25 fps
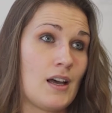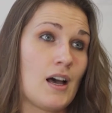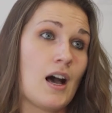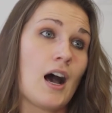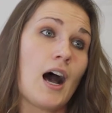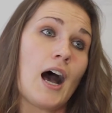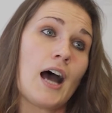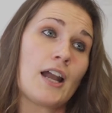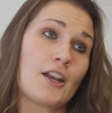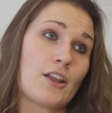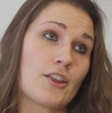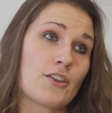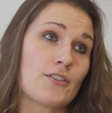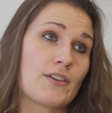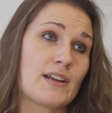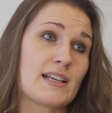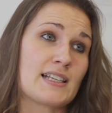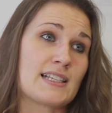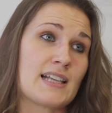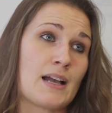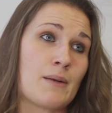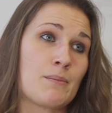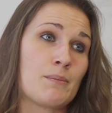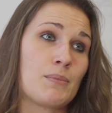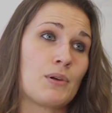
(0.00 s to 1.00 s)
Another
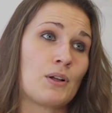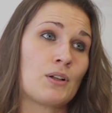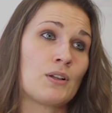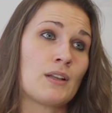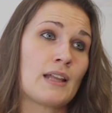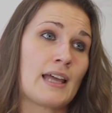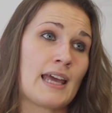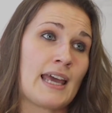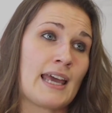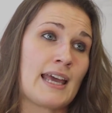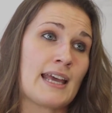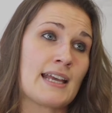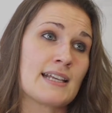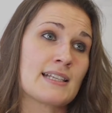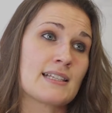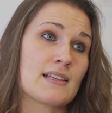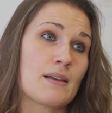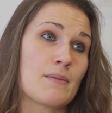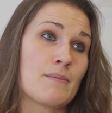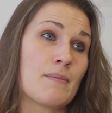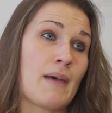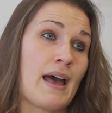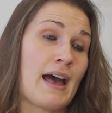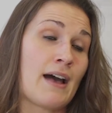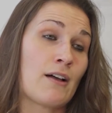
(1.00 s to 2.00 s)
example is
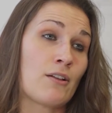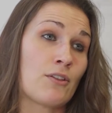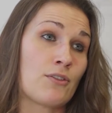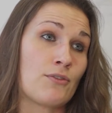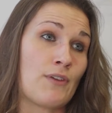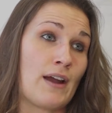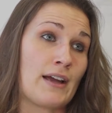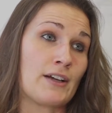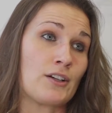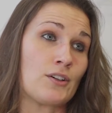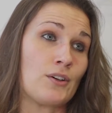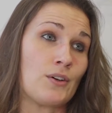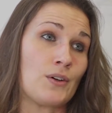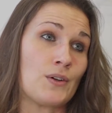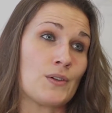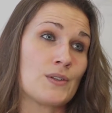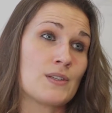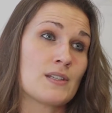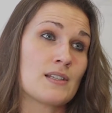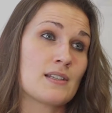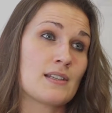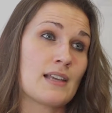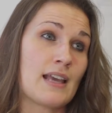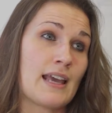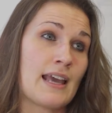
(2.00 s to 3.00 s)
health
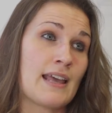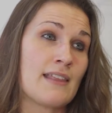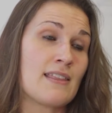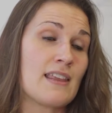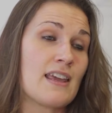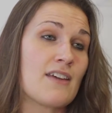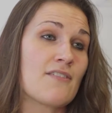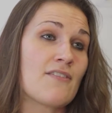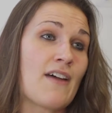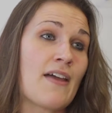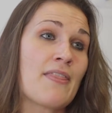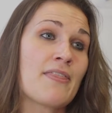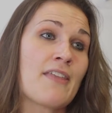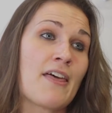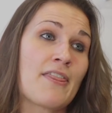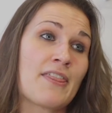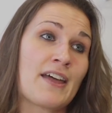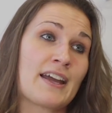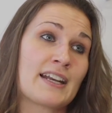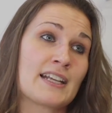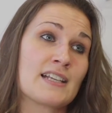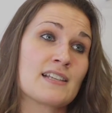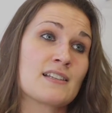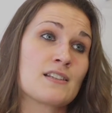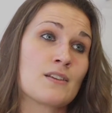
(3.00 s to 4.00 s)
records. In the event that that
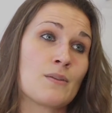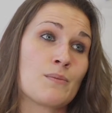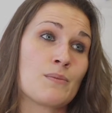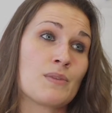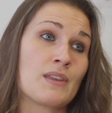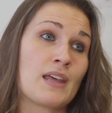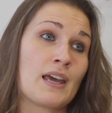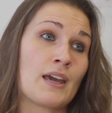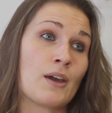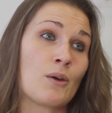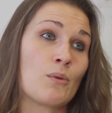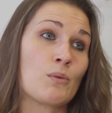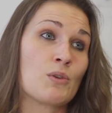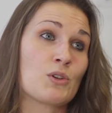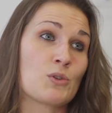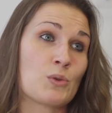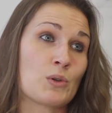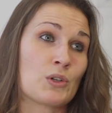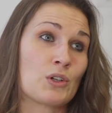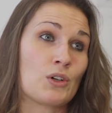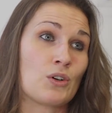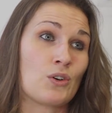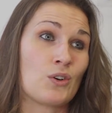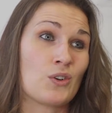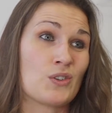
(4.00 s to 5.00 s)
is something which would
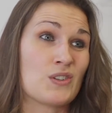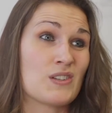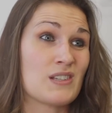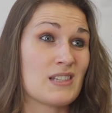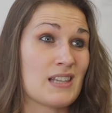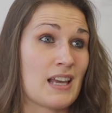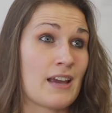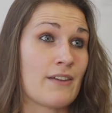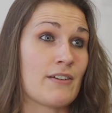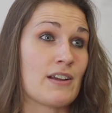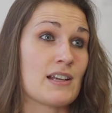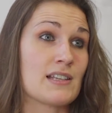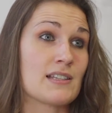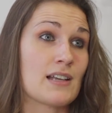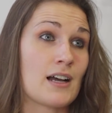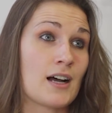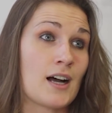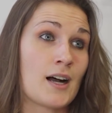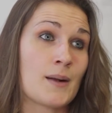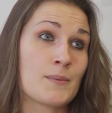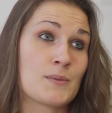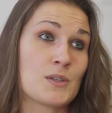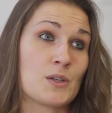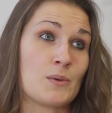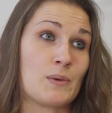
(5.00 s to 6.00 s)
cause serious
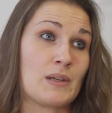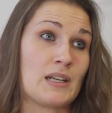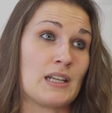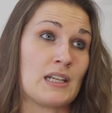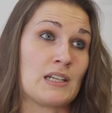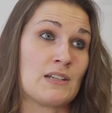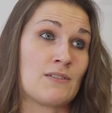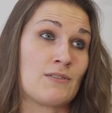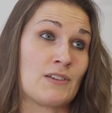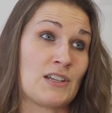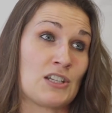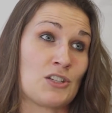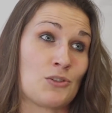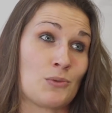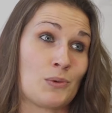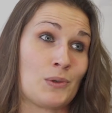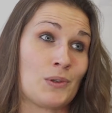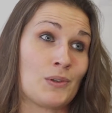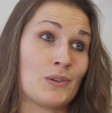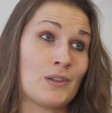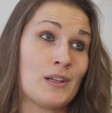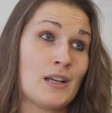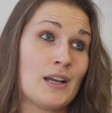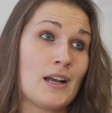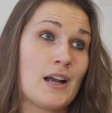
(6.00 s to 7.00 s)
harm to an
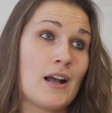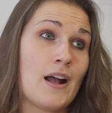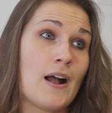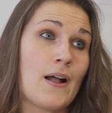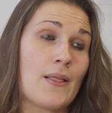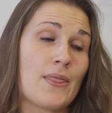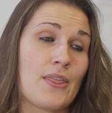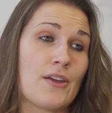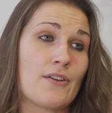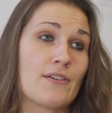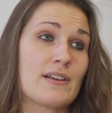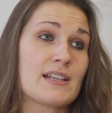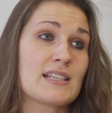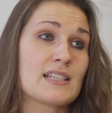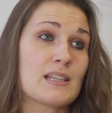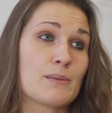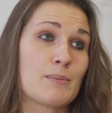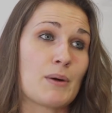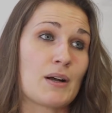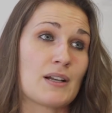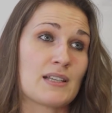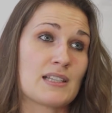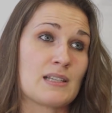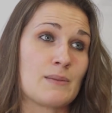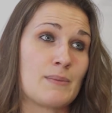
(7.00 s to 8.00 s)
individual, there is the
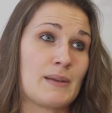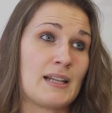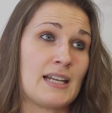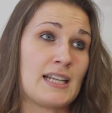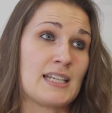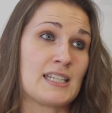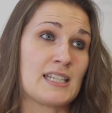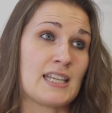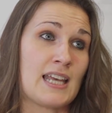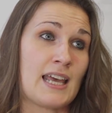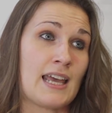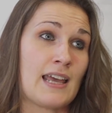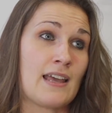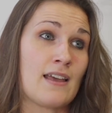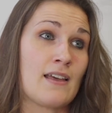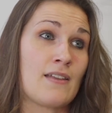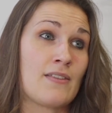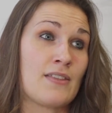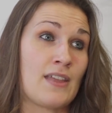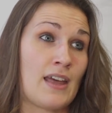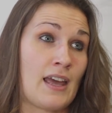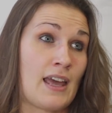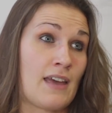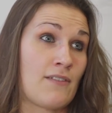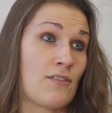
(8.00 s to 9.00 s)
possibility
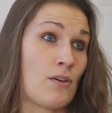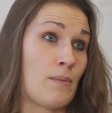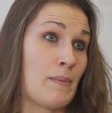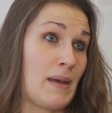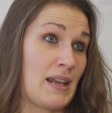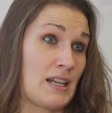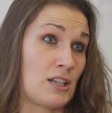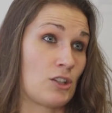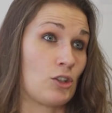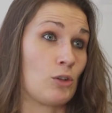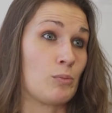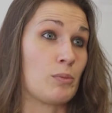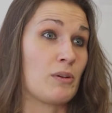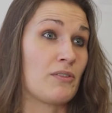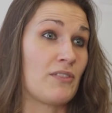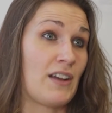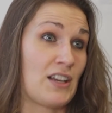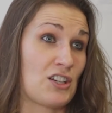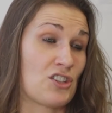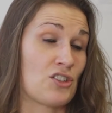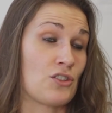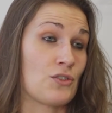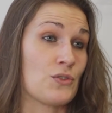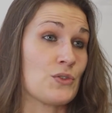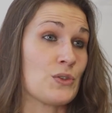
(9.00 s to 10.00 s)
that if a medical
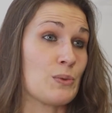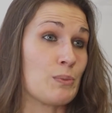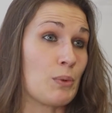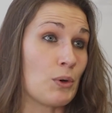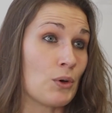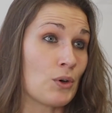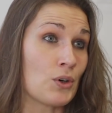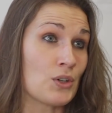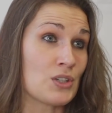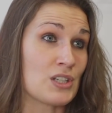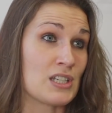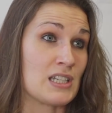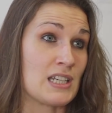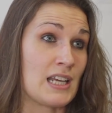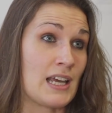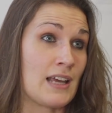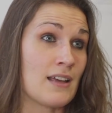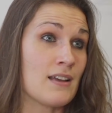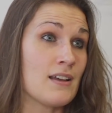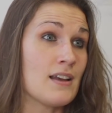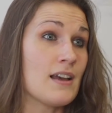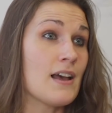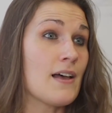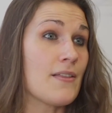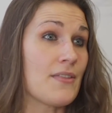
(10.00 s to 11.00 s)
professional supported it,
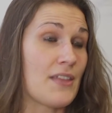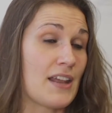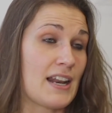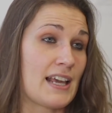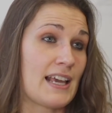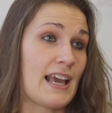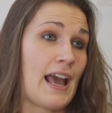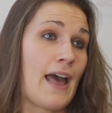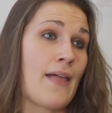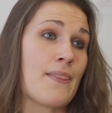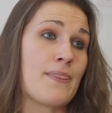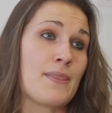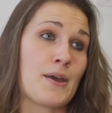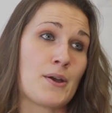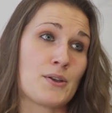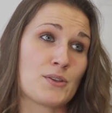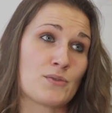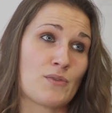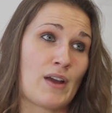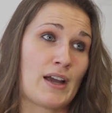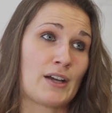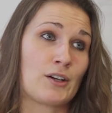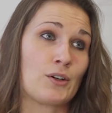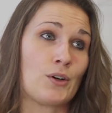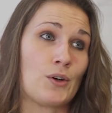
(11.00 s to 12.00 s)
that again those
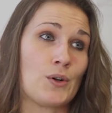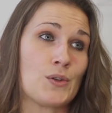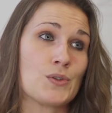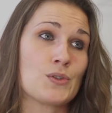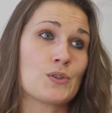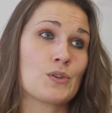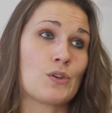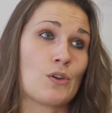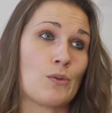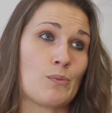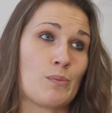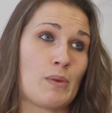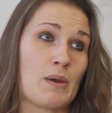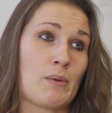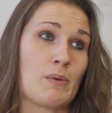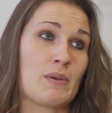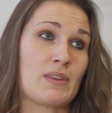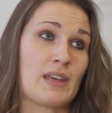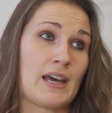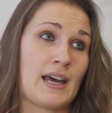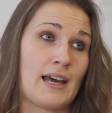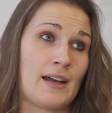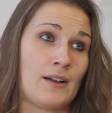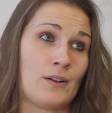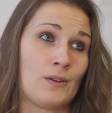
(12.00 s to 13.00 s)
records could be
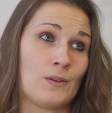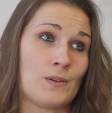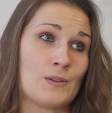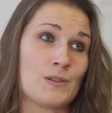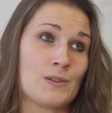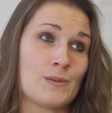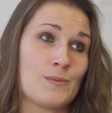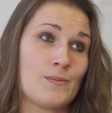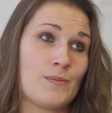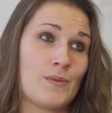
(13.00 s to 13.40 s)
withheld.